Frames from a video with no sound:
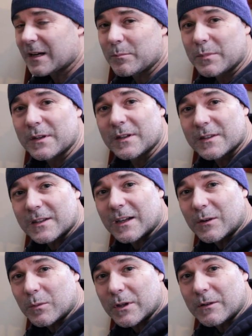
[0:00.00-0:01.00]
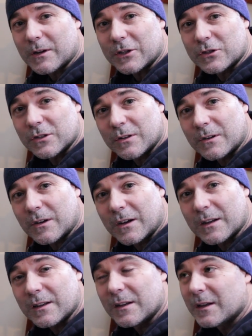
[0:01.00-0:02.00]
it up and decide whether I should or
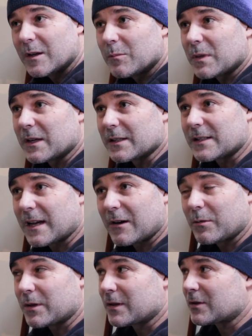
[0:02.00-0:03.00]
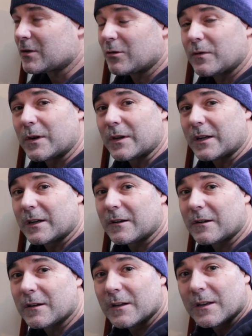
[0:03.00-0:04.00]
not, because now with the stove out of
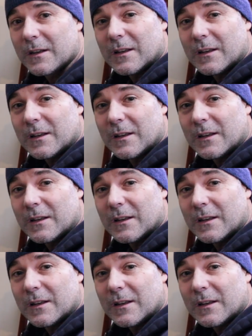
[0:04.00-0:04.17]
here,